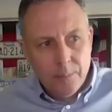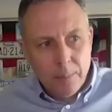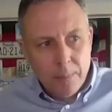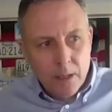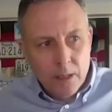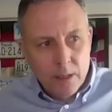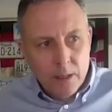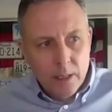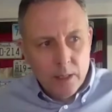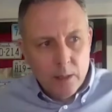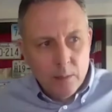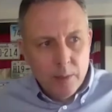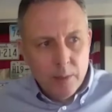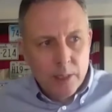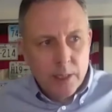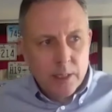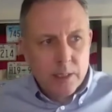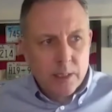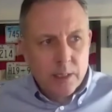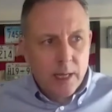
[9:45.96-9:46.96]
And then the
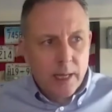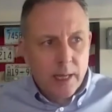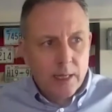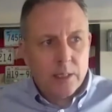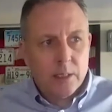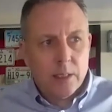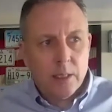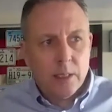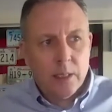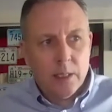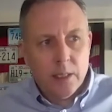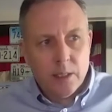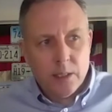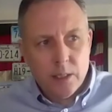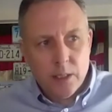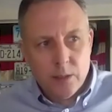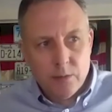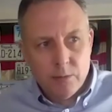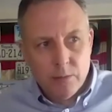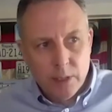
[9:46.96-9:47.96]
biggest next thing
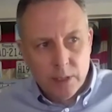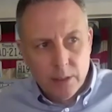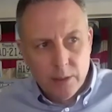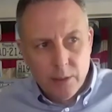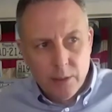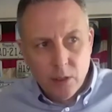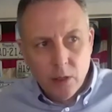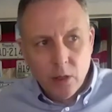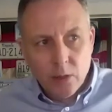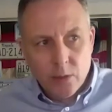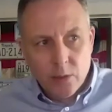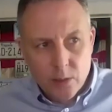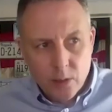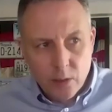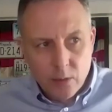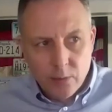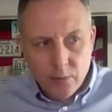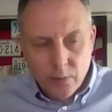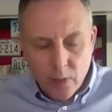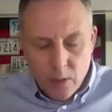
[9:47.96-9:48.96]
is really the Auto
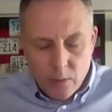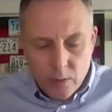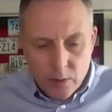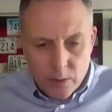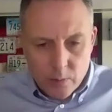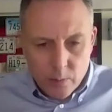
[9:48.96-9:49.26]
Focus,